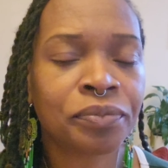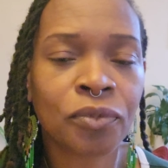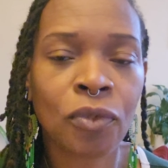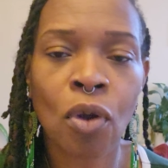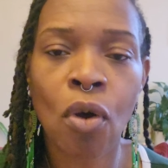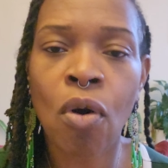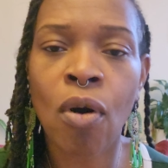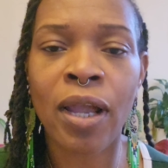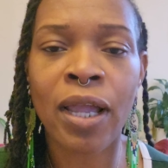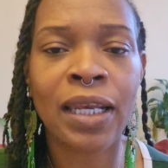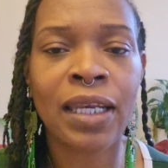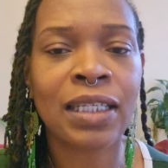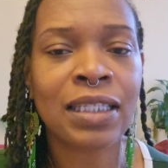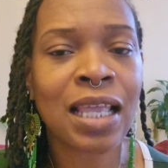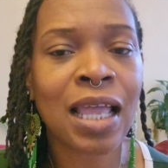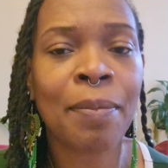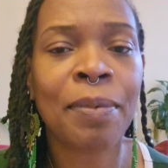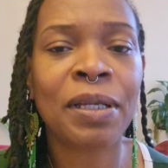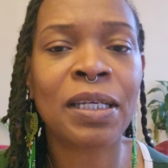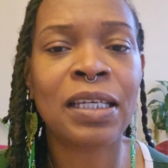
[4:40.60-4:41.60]
or any
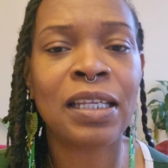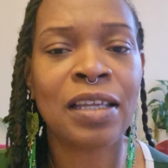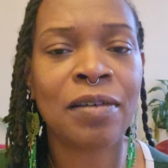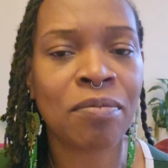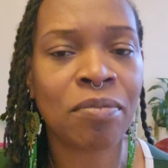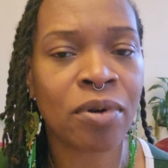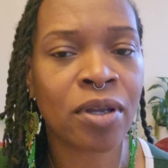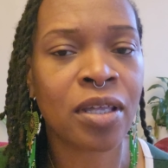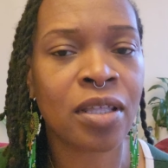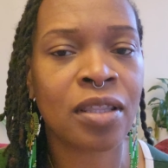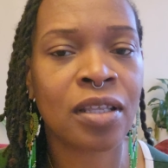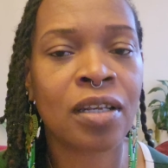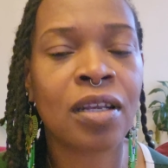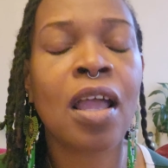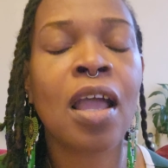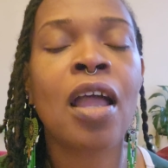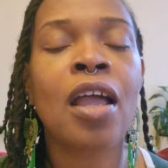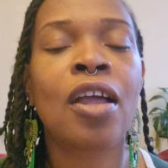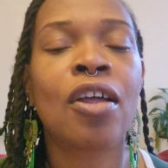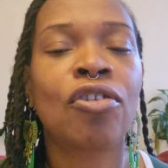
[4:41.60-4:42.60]
type of deep breathing,
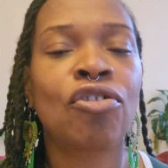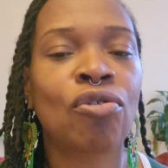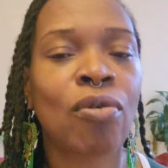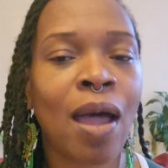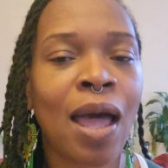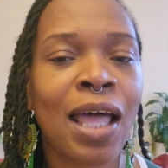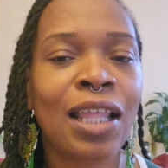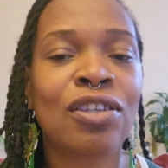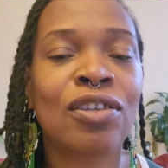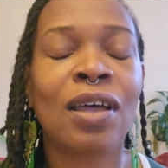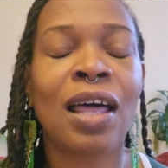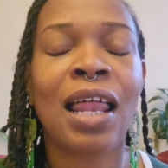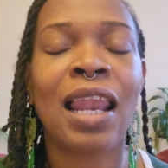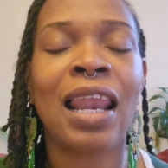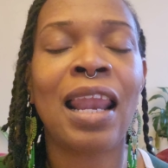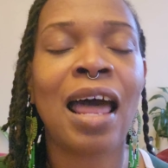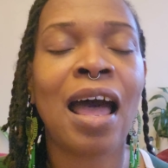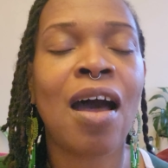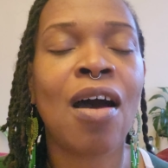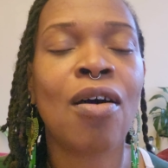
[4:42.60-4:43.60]
try to
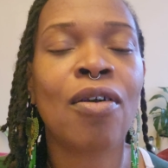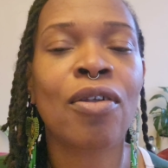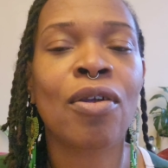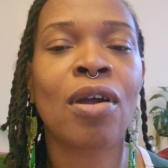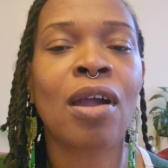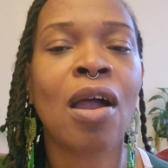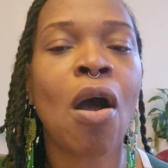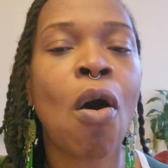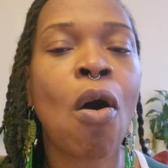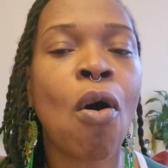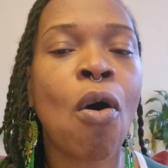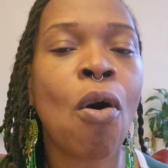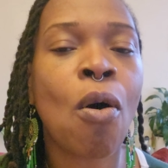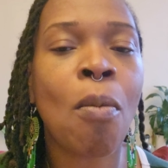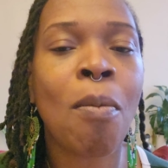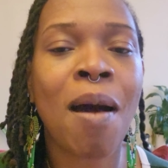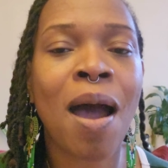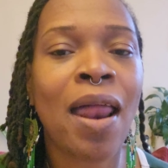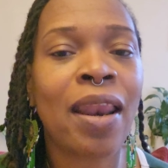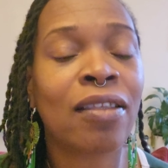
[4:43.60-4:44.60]
allow your whole
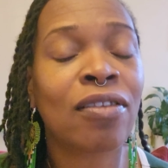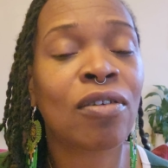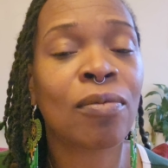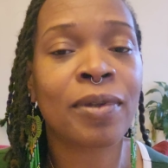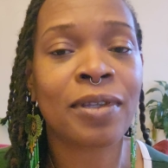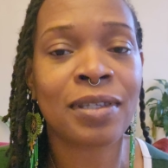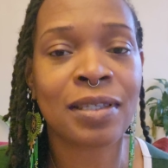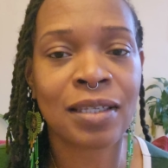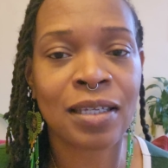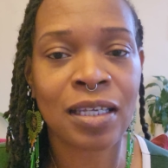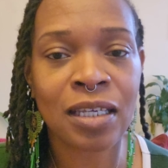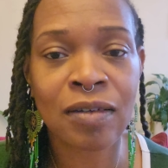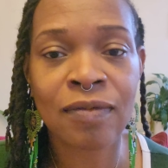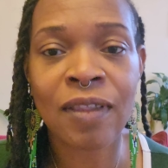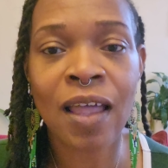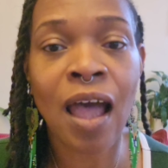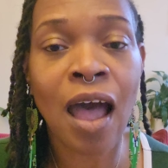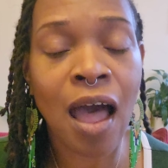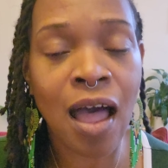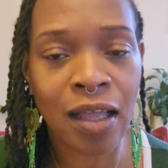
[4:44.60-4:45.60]
body to receive
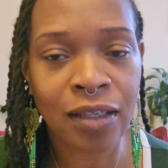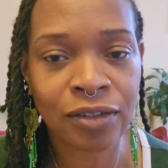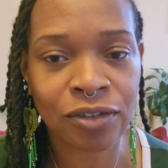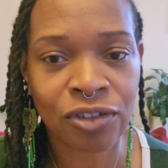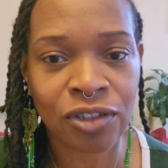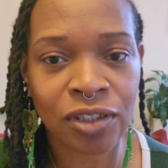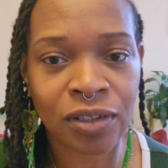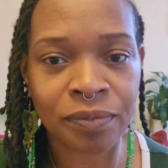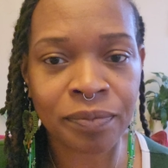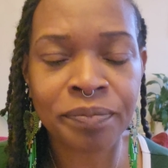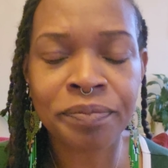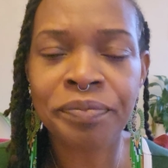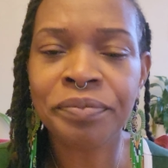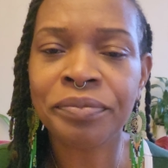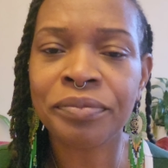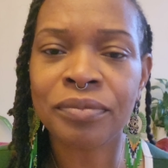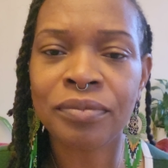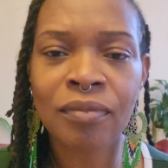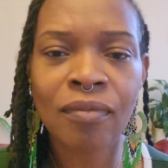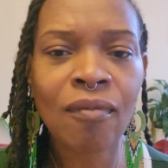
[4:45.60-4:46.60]
that oxygen
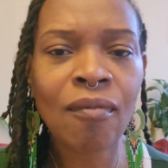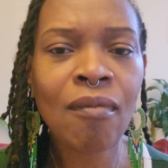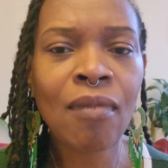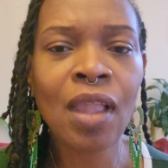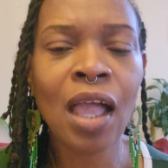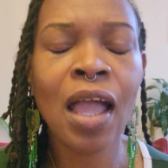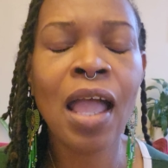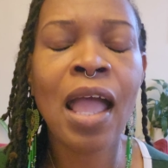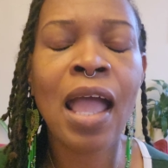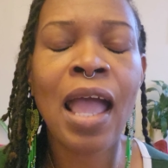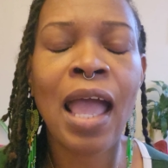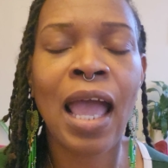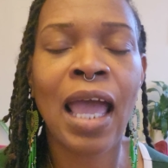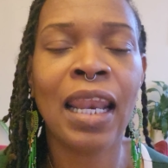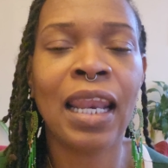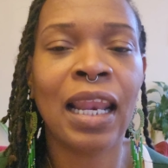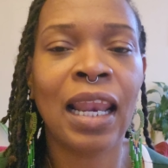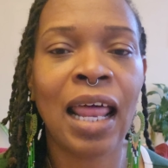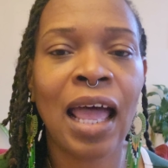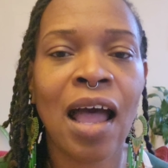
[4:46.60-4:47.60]
and
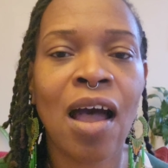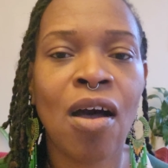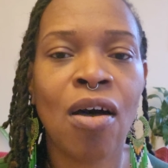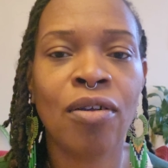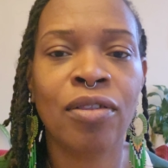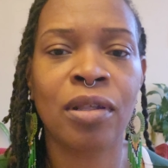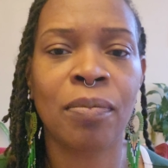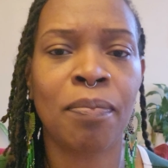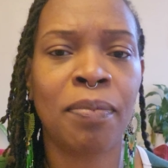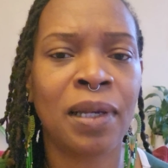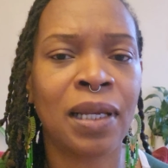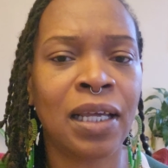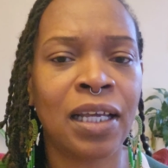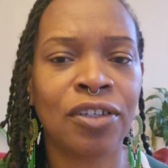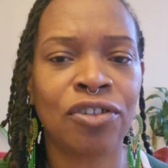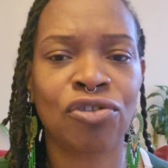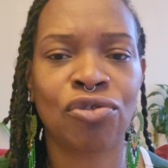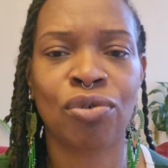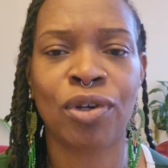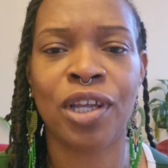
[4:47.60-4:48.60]
allow the
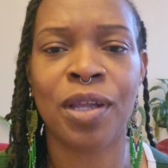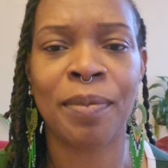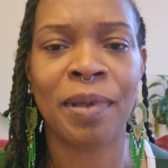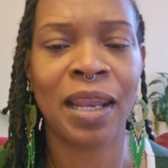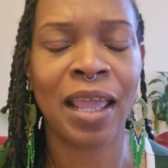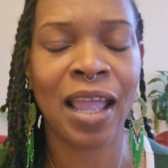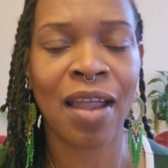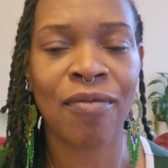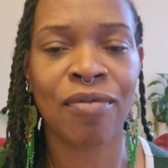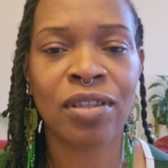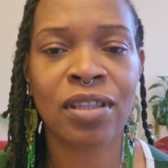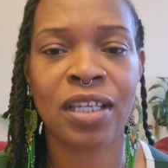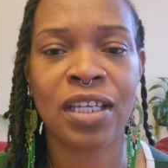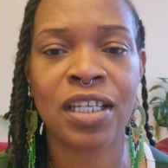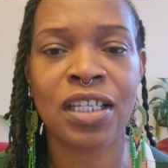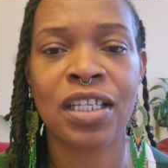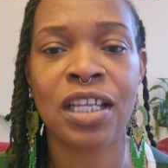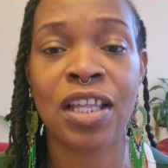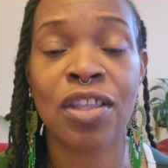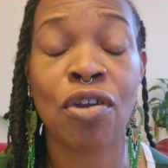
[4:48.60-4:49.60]
bloodstream and everything
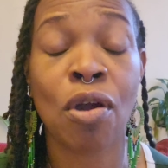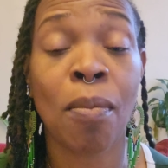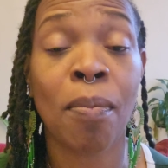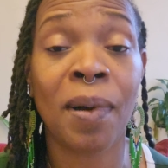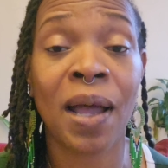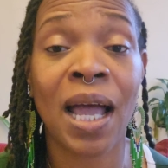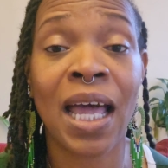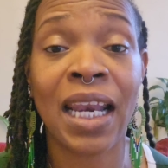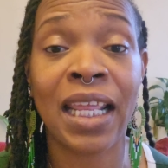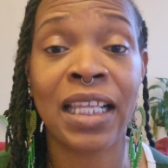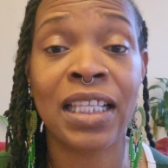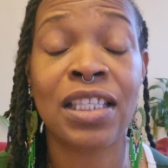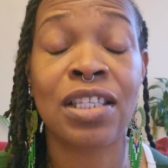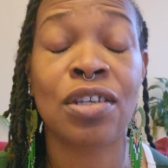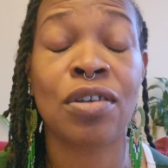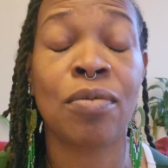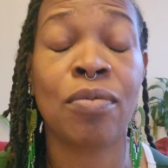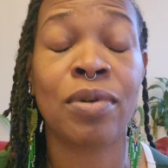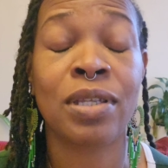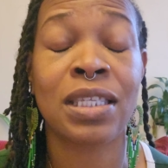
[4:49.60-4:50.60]
in your body to
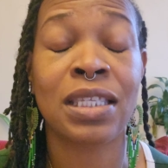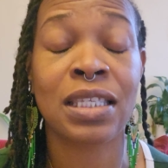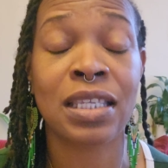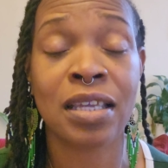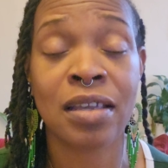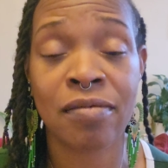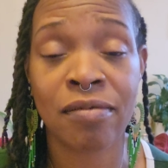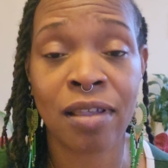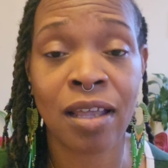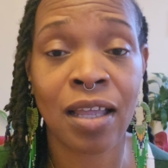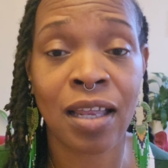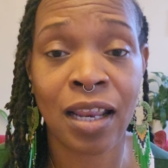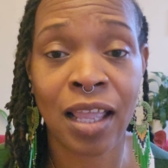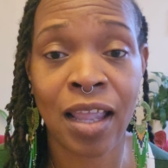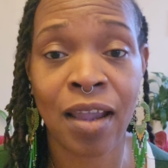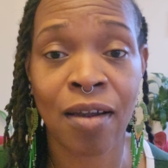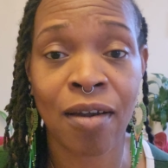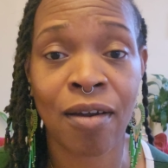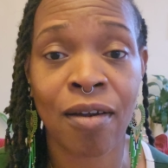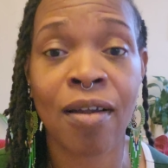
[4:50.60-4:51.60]
receive that
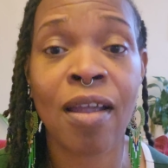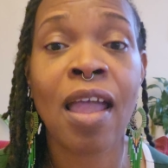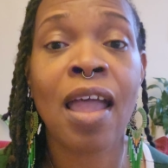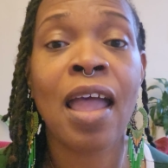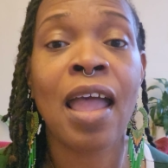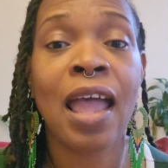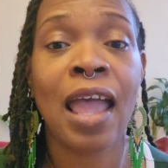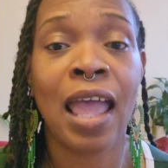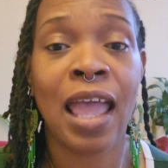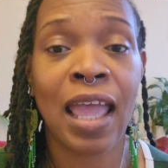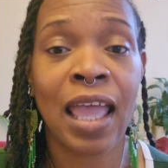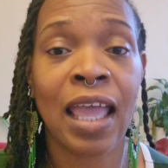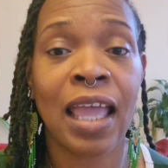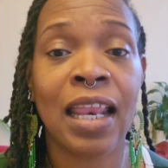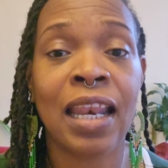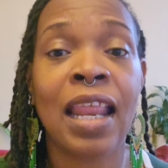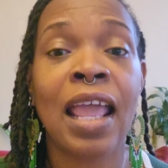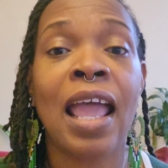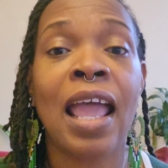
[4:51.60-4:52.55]
air and